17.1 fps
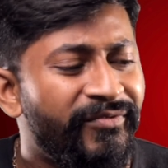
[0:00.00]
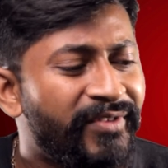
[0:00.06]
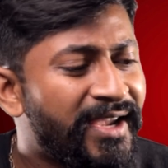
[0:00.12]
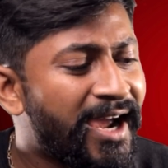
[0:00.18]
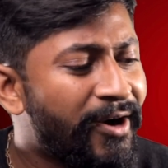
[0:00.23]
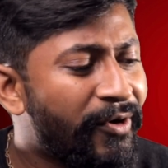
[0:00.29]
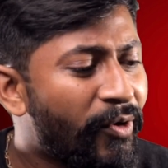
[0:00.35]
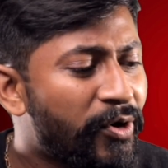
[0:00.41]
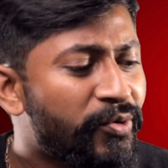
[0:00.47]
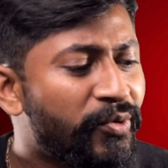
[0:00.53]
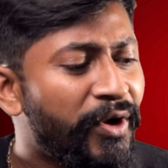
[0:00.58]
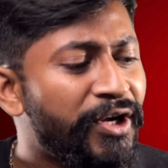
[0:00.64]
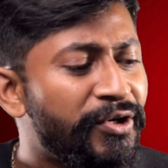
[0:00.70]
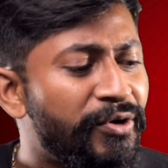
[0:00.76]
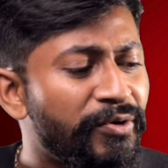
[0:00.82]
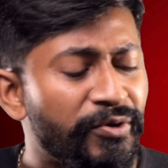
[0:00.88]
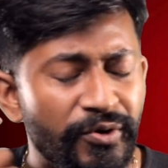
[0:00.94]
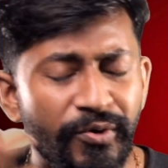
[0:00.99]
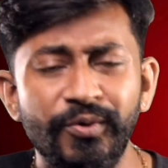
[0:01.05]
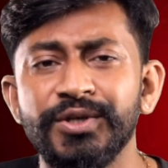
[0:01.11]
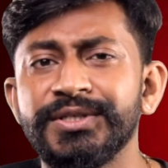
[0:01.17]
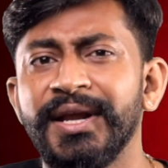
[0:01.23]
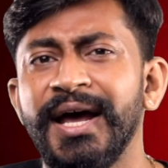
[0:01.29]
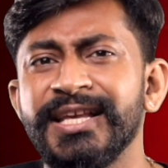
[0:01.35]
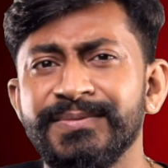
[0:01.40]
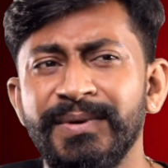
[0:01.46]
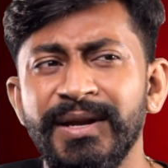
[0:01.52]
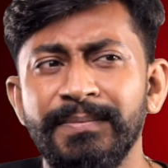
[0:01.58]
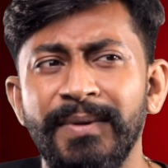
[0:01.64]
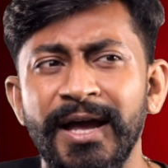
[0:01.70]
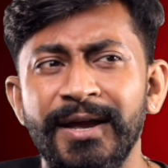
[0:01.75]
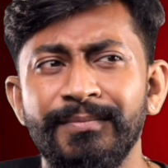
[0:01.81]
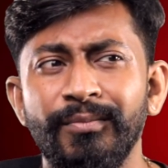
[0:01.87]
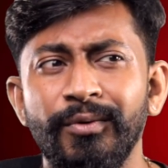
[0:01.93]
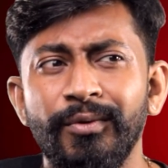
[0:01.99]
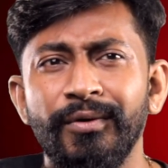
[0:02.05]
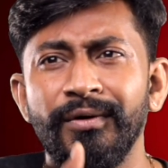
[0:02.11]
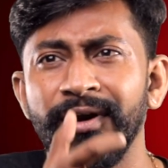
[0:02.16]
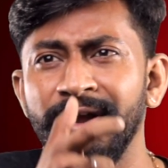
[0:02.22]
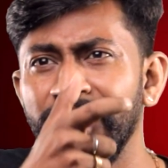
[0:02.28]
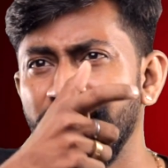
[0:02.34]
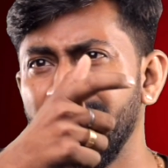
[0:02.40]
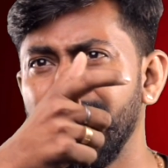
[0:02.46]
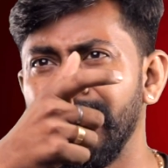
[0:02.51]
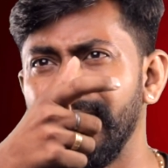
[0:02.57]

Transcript: We are not going to use Raspberry Pi board